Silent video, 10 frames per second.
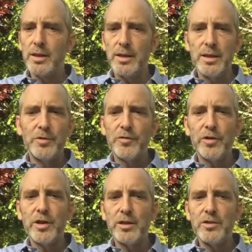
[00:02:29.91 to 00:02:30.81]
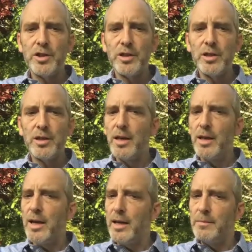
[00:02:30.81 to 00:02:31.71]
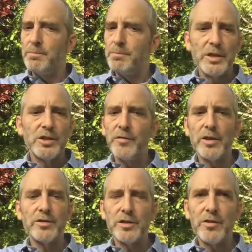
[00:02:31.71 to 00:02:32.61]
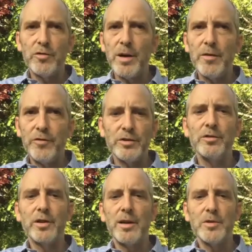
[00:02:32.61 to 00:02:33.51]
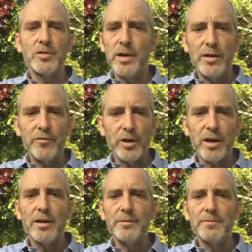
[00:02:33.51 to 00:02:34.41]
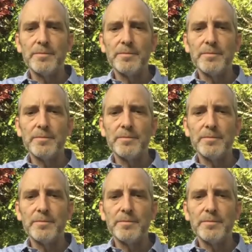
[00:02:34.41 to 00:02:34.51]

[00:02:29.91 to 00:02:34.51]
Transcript: Gibbs free energy, and a bunch of other stuff about physical chemistry I've forgotten.